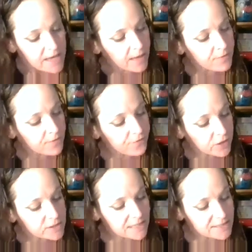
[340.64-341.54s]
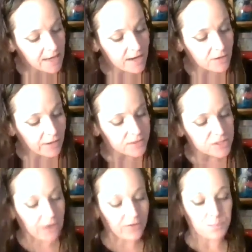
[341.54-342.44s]
Even first and second graders
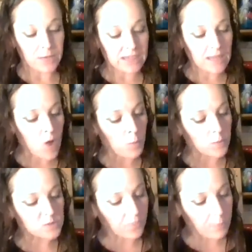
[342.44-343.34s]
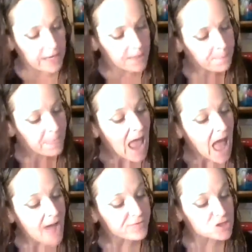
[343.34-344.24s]
can repeat them almost verbatim
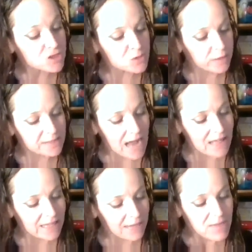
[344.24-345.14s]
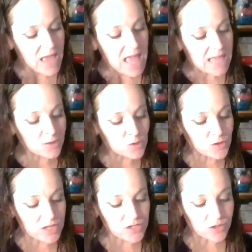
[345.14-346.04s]
after just one telling. In the
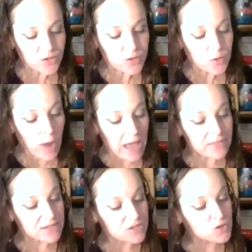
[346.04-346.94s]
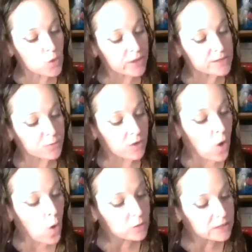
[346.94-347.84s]
traditional Ute way, these stories were
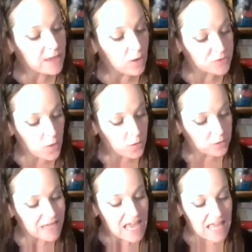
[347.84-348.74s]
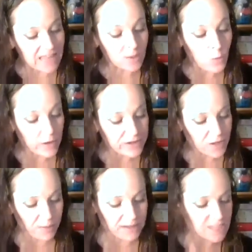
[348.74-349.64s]
only told in the
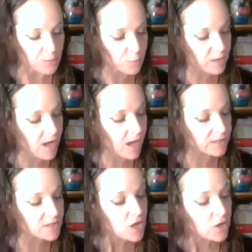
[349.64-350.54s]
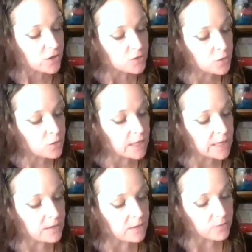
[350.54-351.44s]
winter by someone called
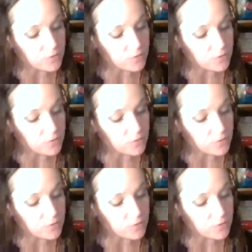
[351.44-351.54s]
Tugui